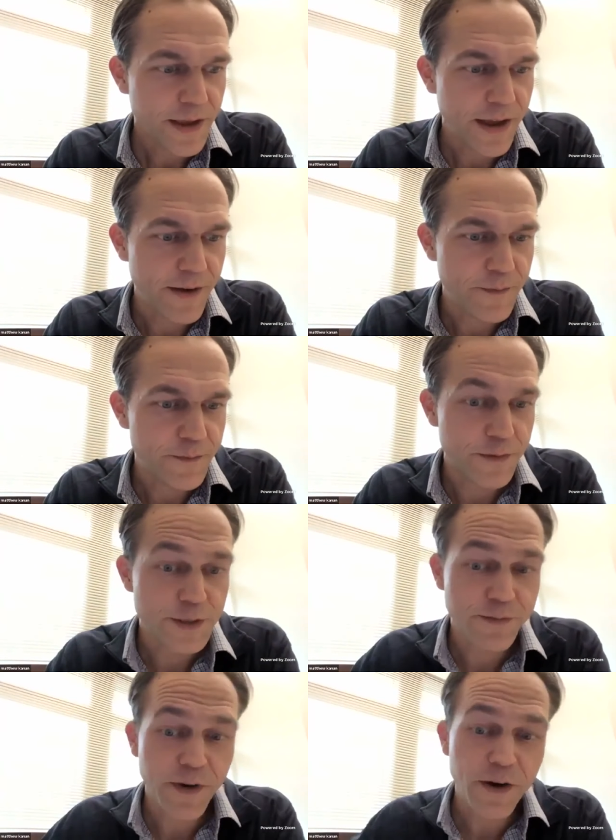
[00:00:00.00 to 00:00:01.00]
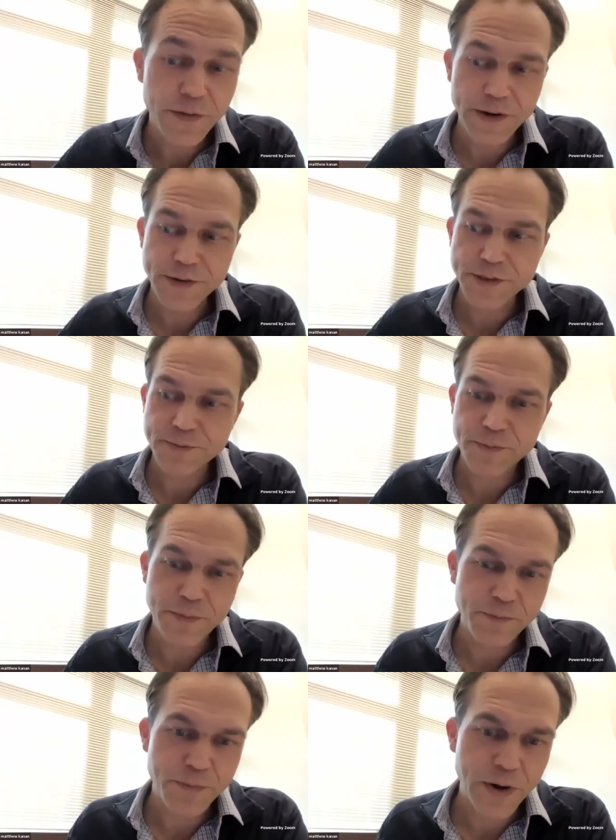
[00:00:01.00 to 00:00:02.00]
uh, first of all, there's
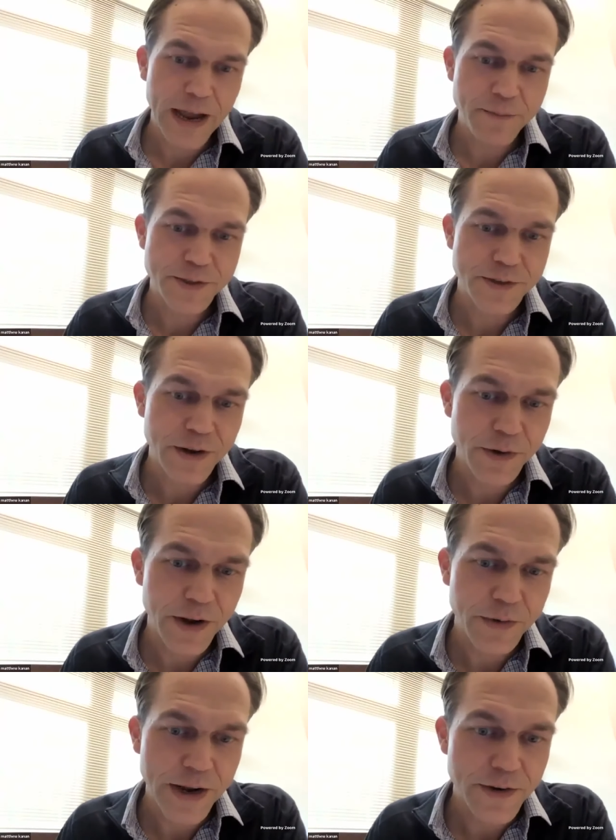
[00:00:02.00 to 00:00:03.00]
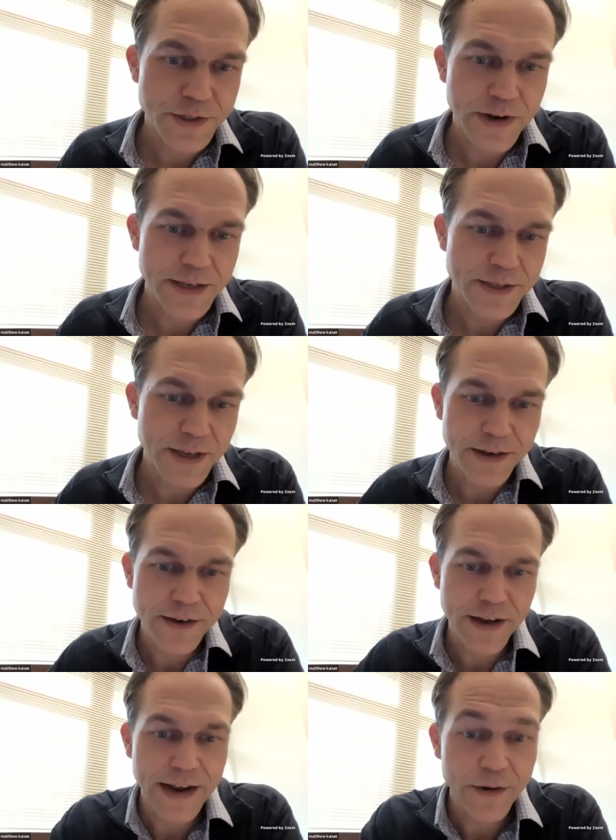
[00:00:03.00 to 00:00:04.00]
perhaps you know greater stress
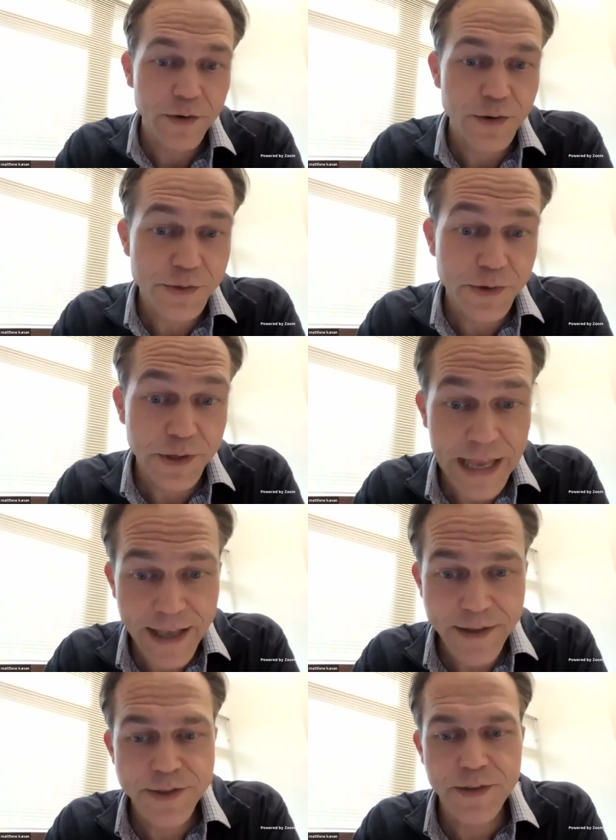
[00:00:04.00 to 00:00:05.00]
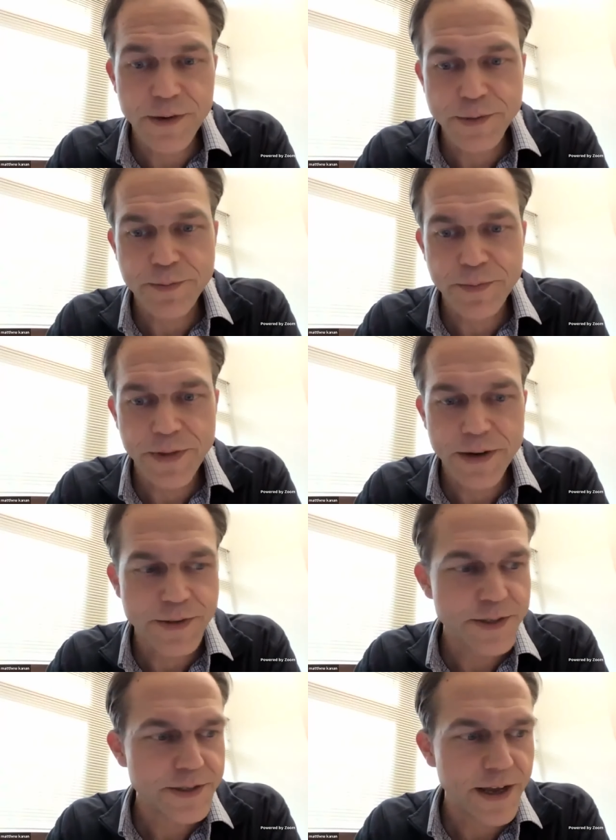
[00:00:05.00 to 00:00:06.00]
on on agricultural lands, so there's
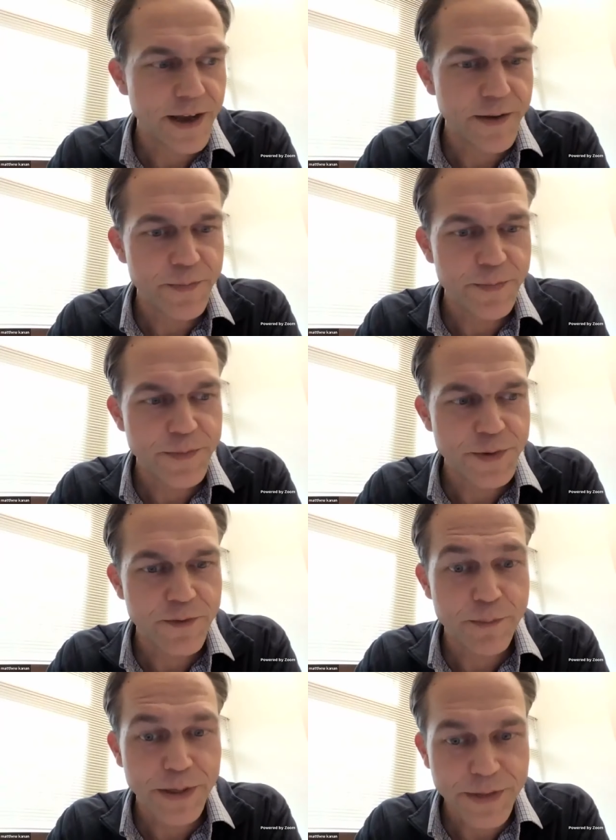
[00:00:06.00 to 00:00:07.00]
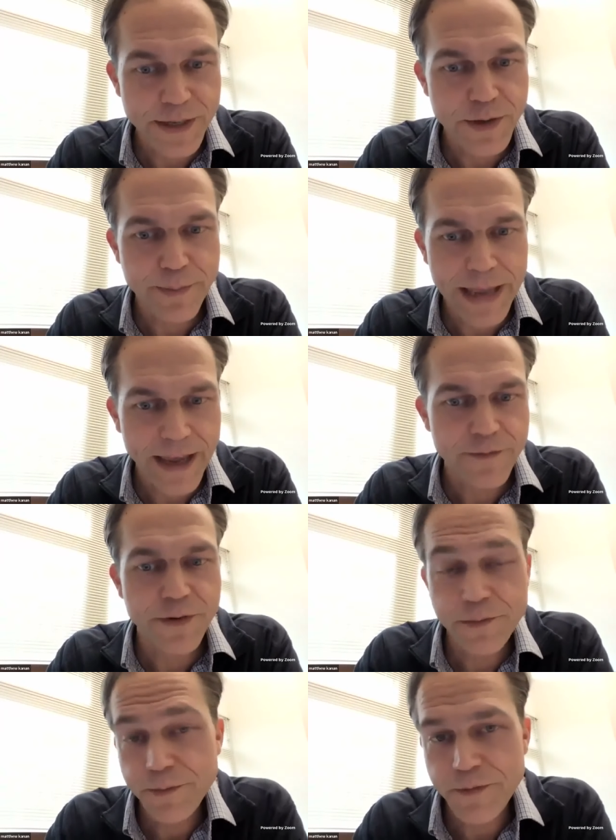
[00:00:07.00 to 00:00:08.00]
there's uh, sort of a built-in demand
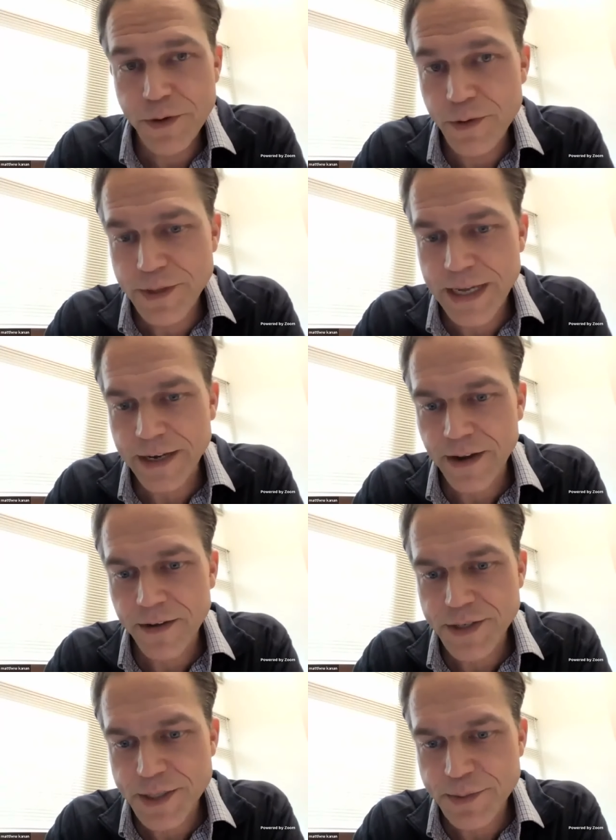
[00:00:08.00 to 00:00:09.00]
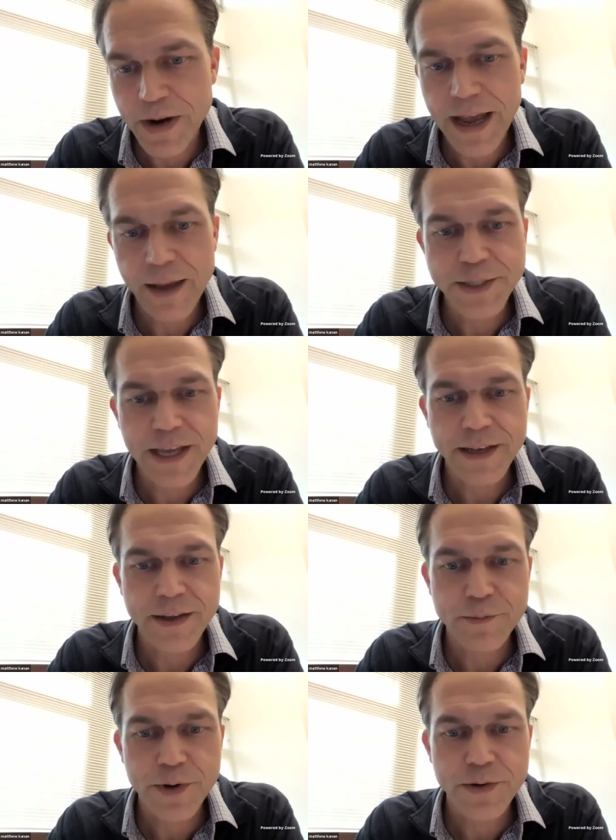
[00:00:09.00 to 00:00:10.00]
for for new technologies, perhaps that
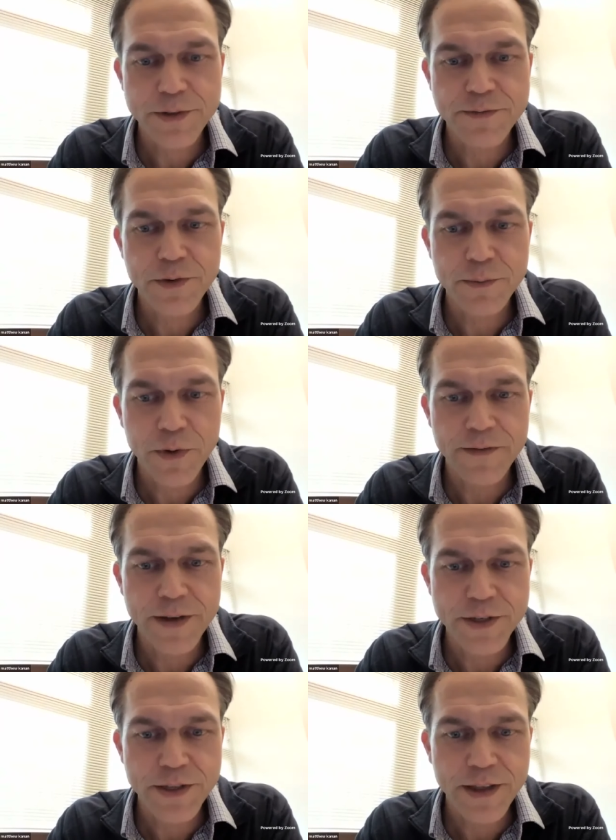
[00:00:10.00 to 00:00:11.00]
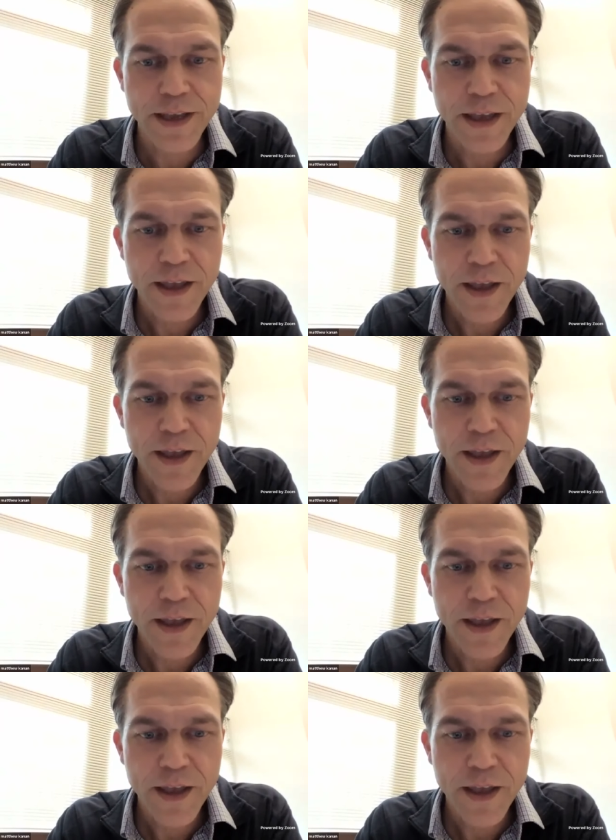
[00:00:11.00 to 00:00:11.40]
can produce food more efficiently.